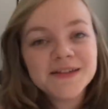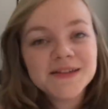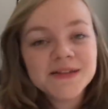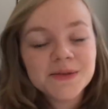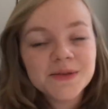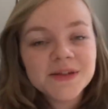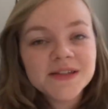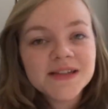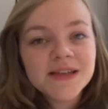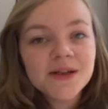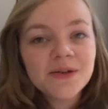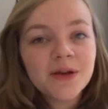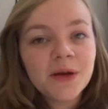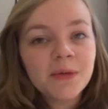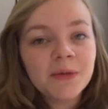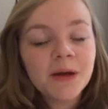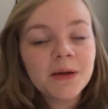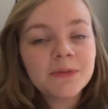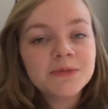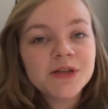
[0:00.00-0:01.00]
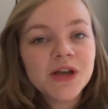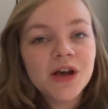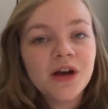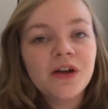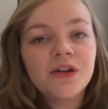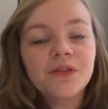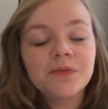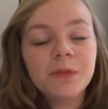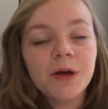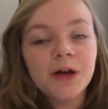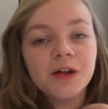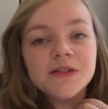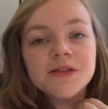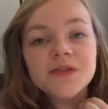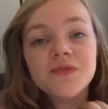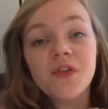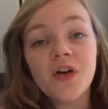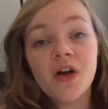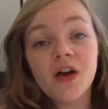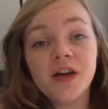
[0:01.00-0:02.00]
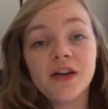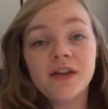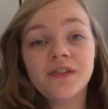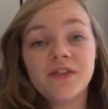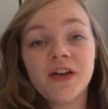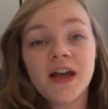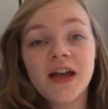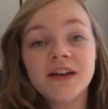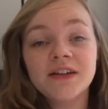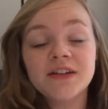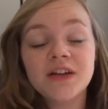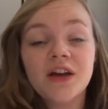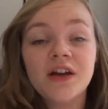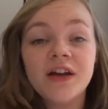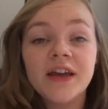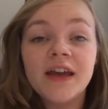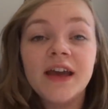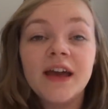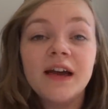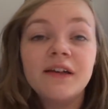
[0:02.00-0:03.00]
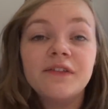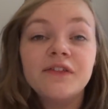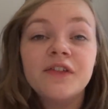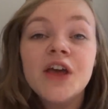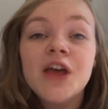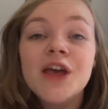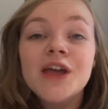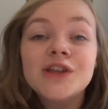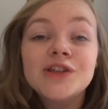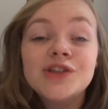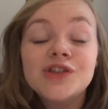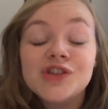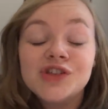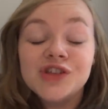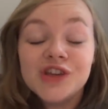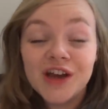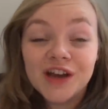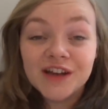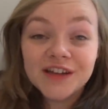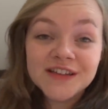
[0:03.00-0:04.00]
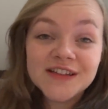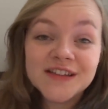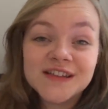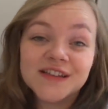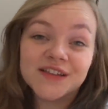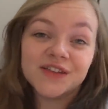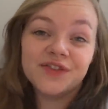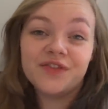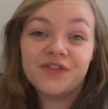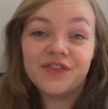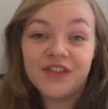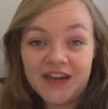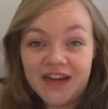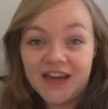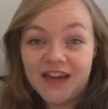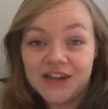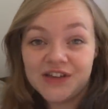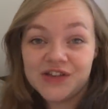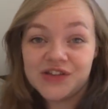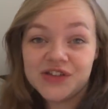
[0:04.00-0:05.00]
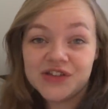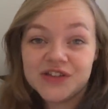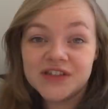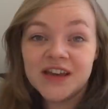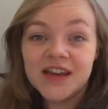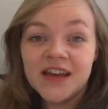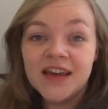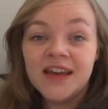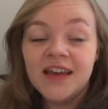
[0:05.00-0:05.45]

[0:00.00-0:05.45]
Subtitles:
so it's now coming up to 5:30 and I have just finished